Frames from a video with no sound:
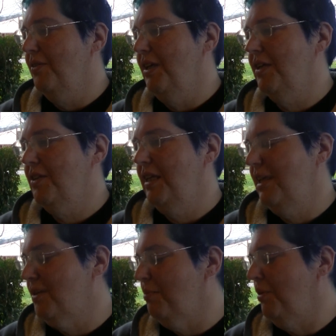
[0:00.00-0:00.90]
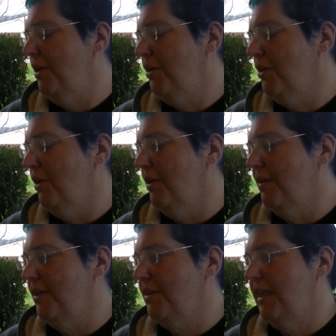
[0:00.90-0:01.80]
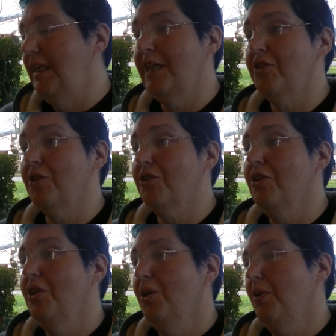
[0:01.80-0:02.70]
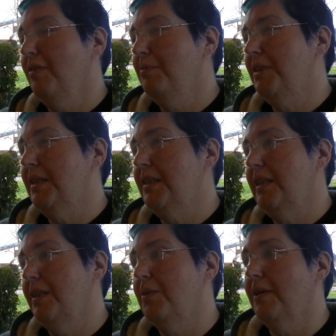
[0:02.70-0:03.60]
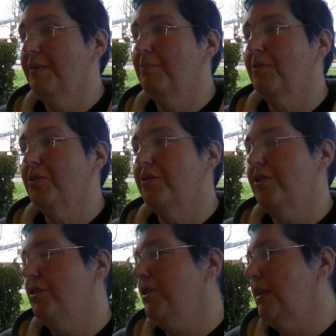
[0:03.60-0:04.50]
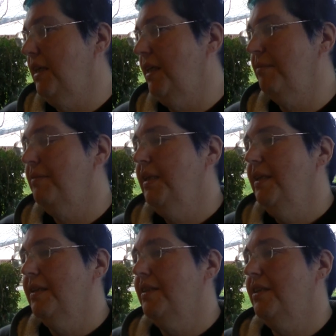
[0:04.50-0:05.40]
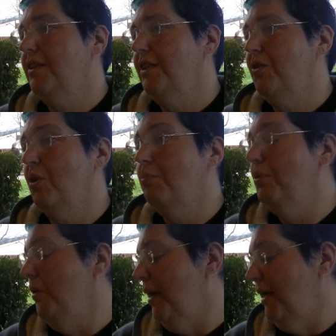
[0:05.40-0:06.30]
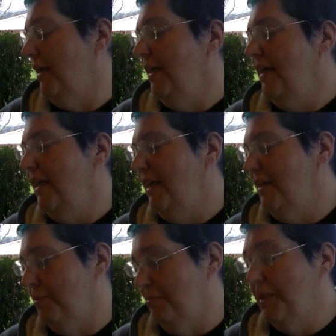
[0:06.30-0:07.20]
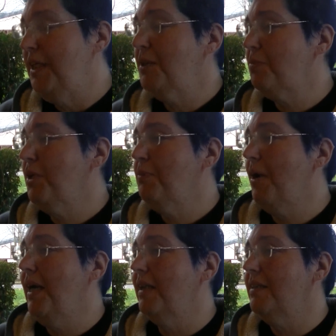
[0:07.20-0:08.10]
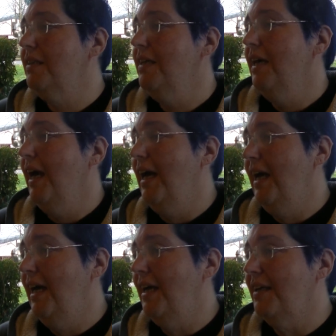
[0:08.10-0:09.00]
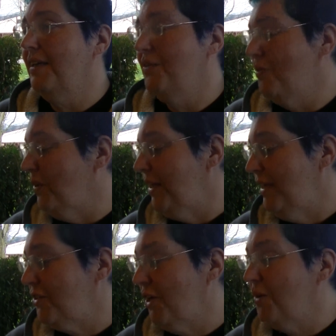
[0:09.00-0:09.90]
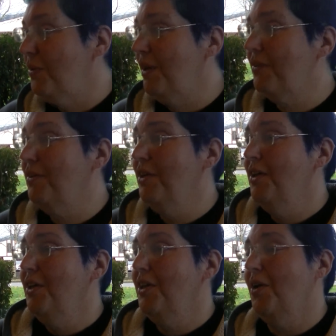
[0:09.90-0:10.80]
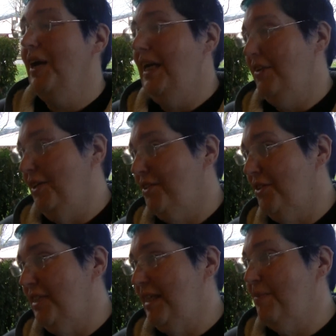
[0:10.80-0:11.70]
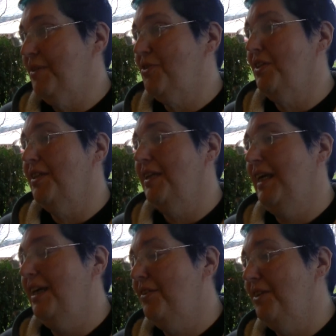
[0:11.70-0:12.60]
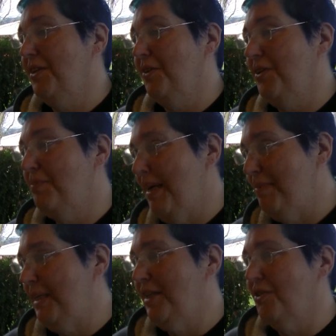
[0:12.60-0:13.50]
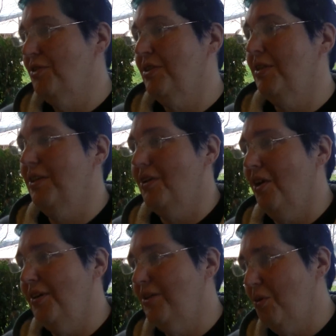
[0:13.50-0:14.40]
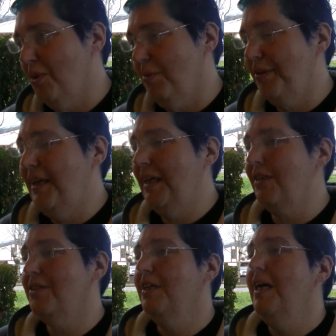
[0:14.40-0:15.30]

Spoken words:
he has a boy and a girl, and they're teenagers. One of them's 16, one of them's 13. The 16-year-old boy, he's pretty bright. And when they start with, atheists are demons, and they're baby eaters, and they're all these horrible things,